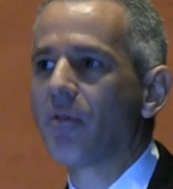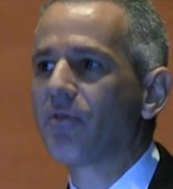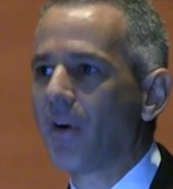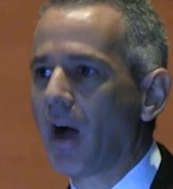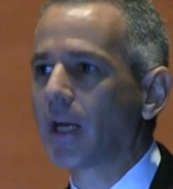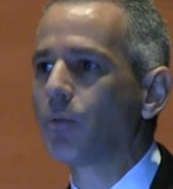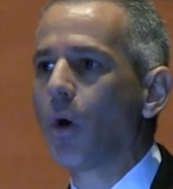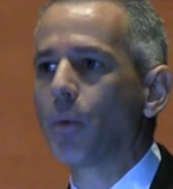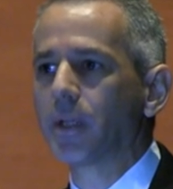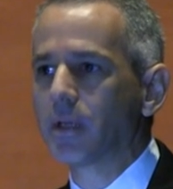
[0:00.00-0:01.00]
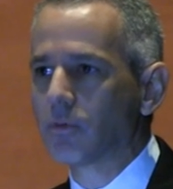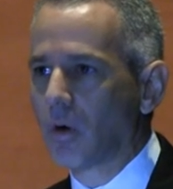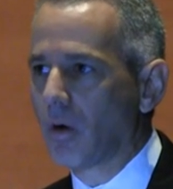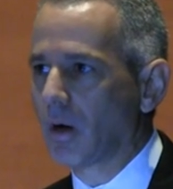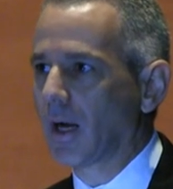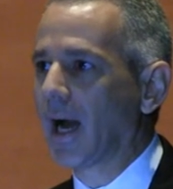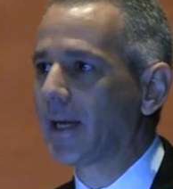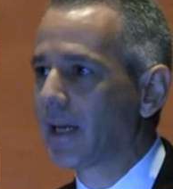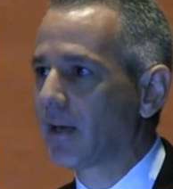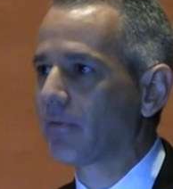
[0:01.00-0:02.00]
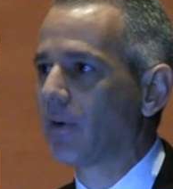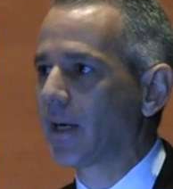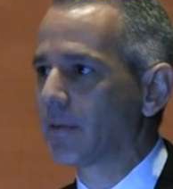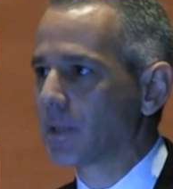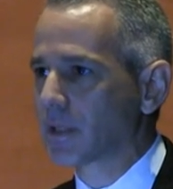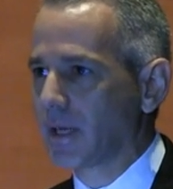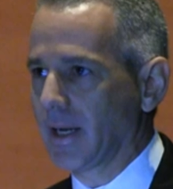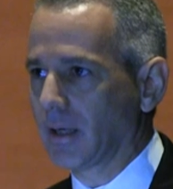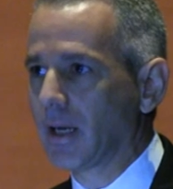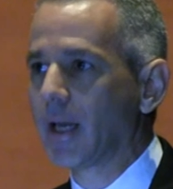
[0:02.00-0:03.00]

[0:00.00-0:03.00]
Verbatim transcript: find what we did wrong. I can't find a mistake.